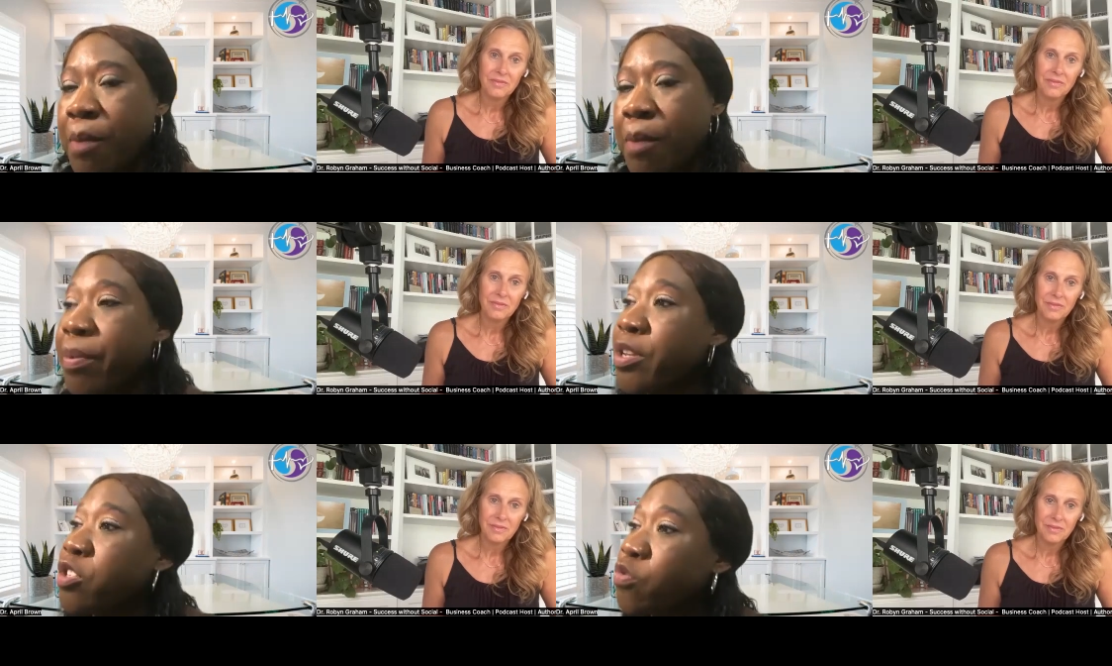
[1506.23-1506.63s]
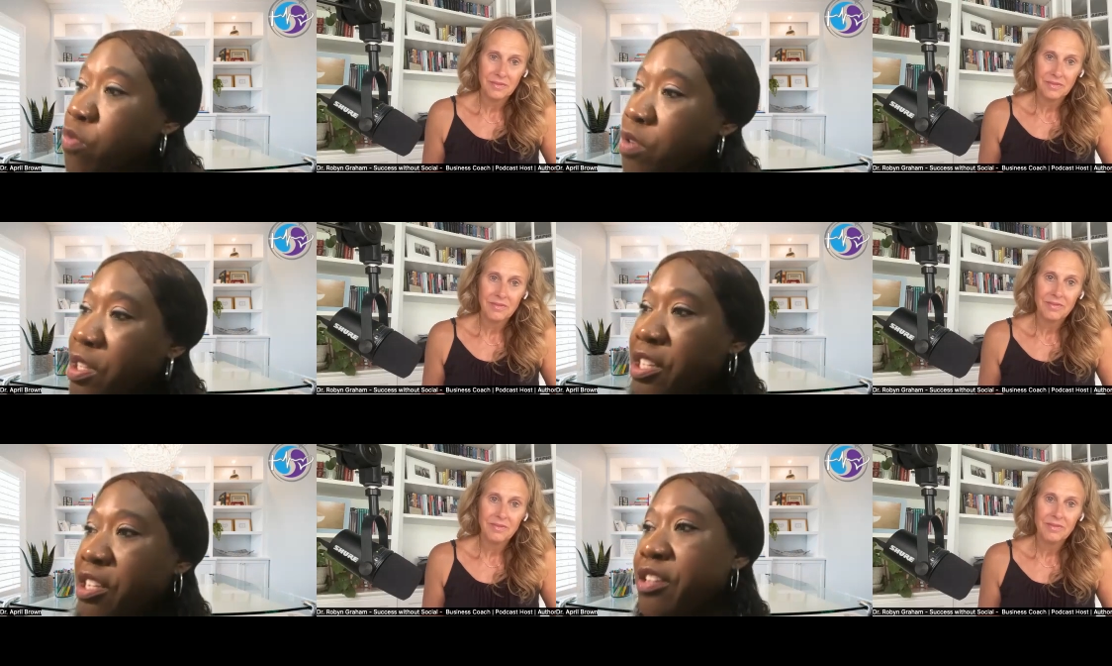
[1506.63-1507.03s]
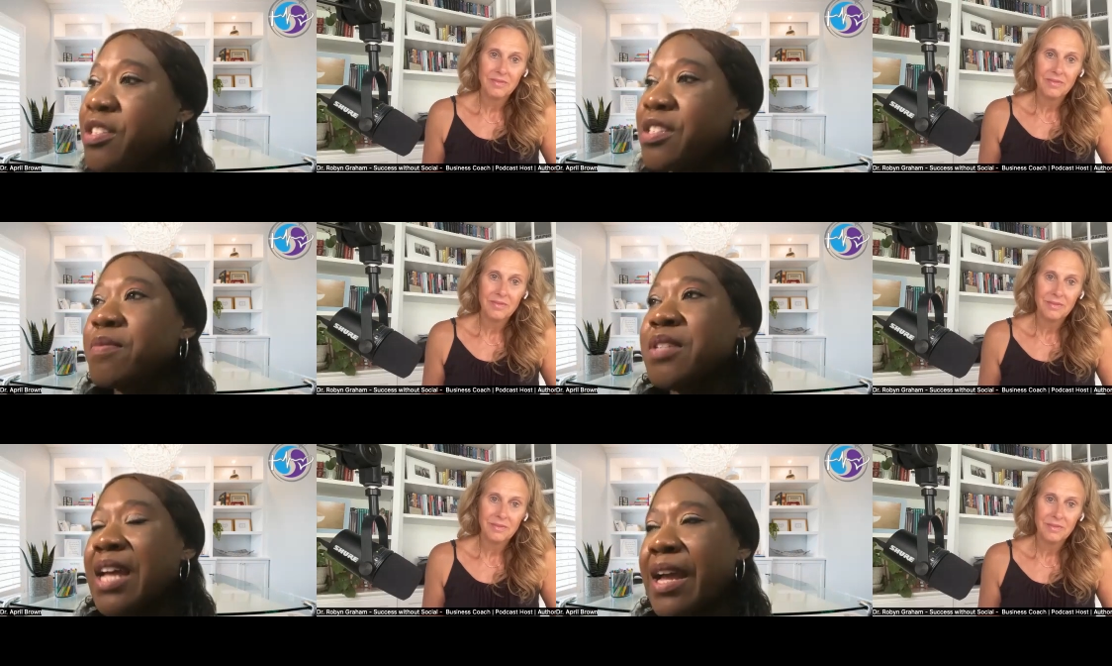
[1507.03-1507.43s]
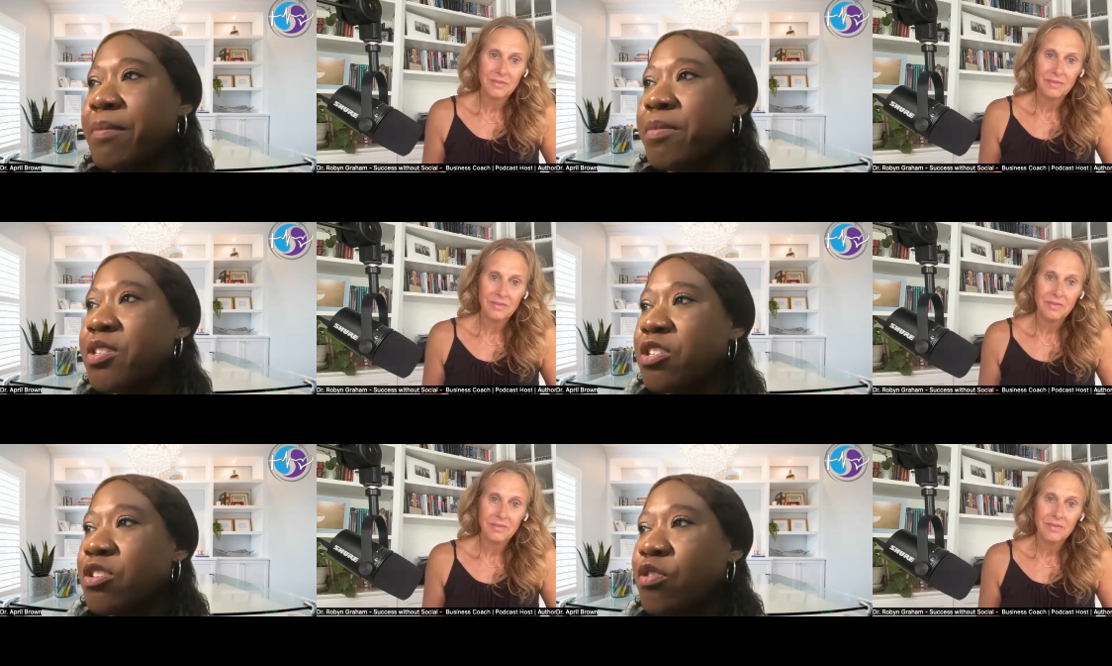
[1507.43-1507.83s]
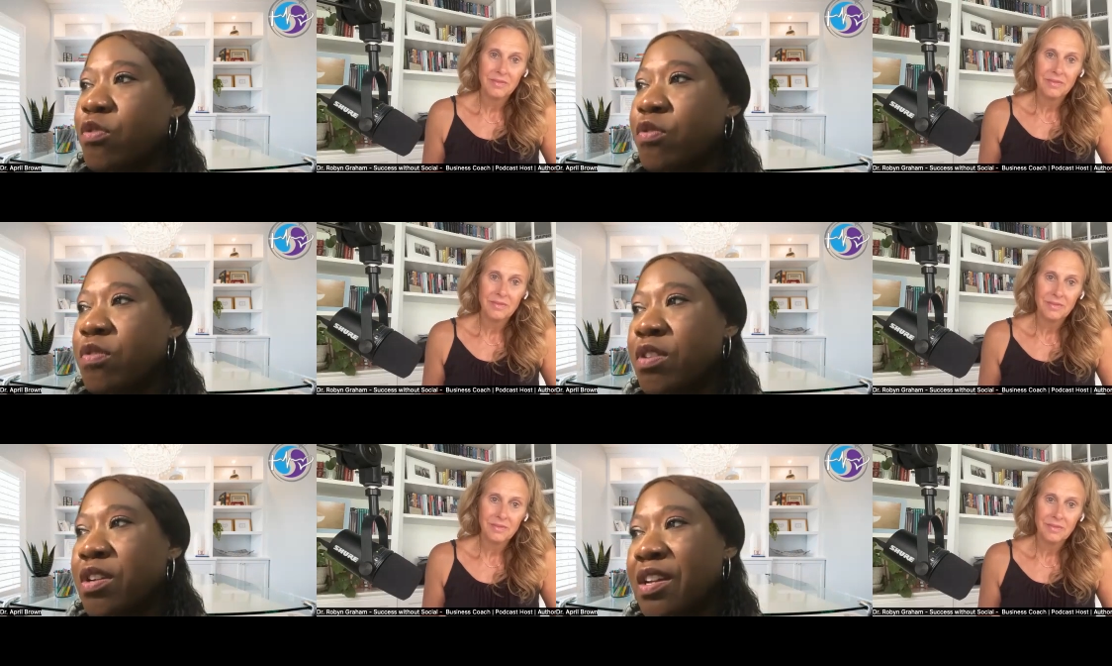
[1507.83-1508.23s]
Speaker 1: But it's really good sometimes
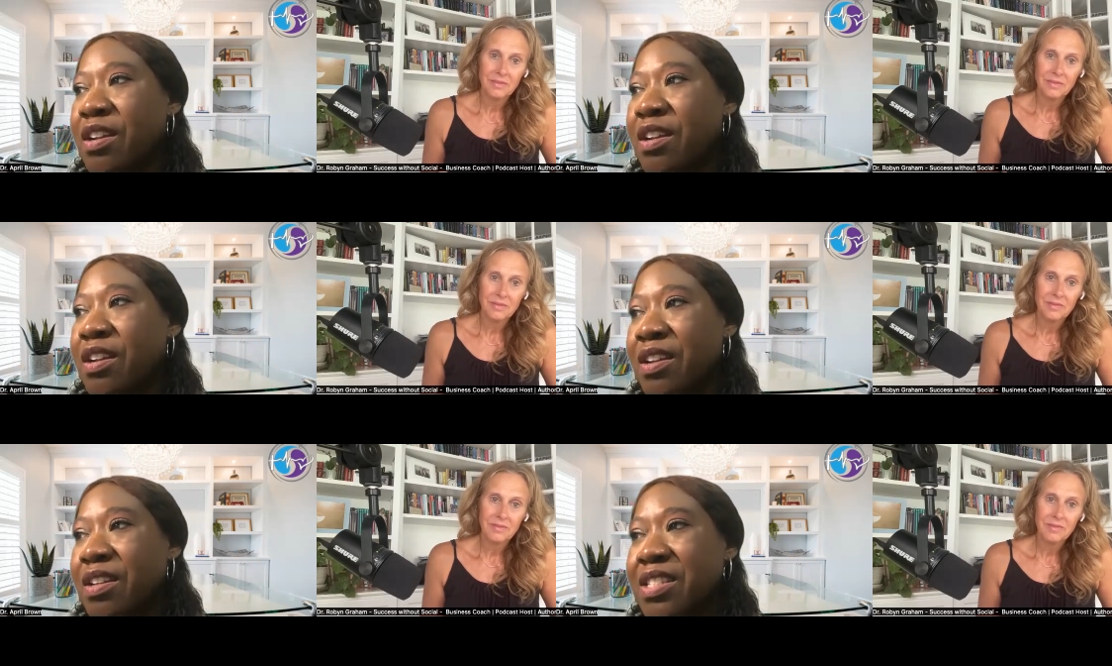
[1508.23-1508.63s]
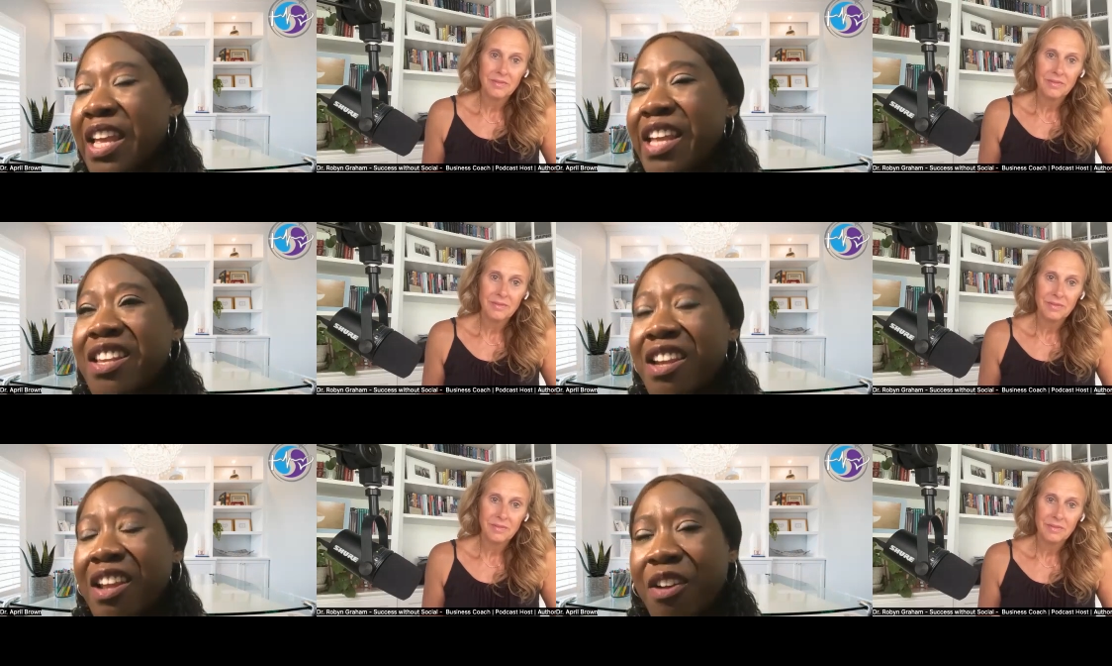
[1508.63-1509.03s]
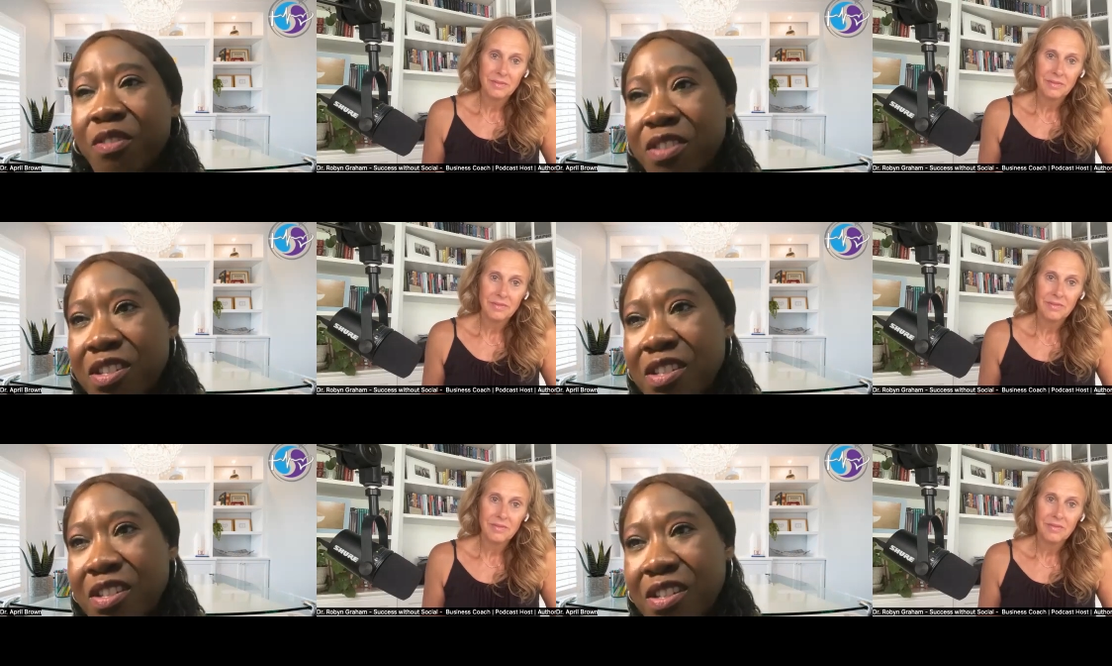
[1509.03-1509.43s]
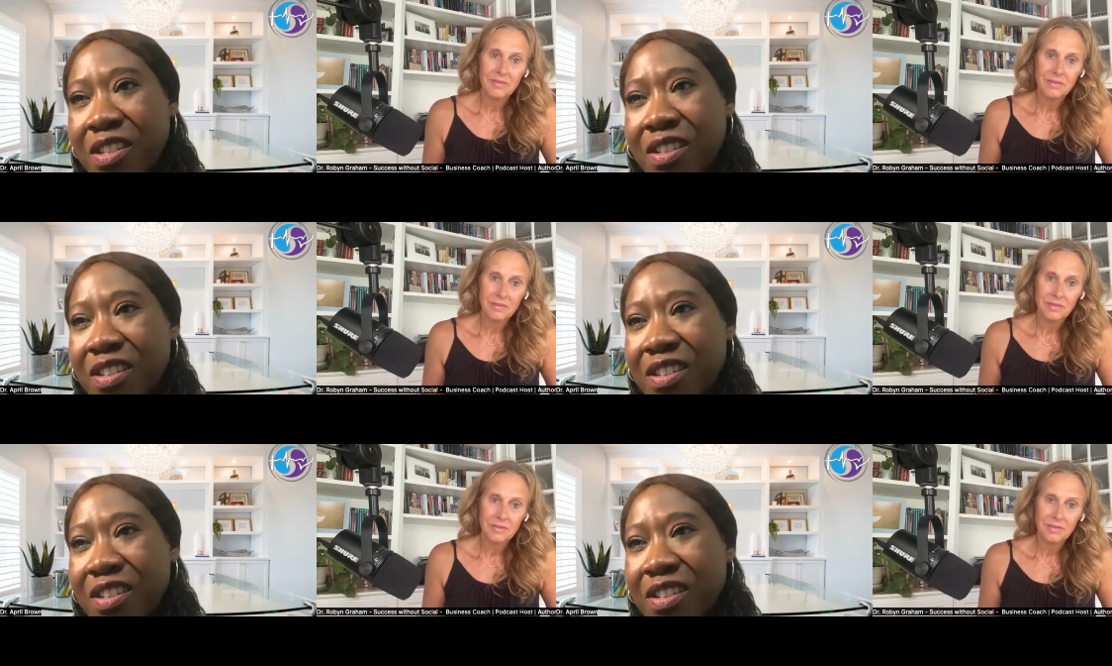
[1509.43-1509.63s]
to take notes,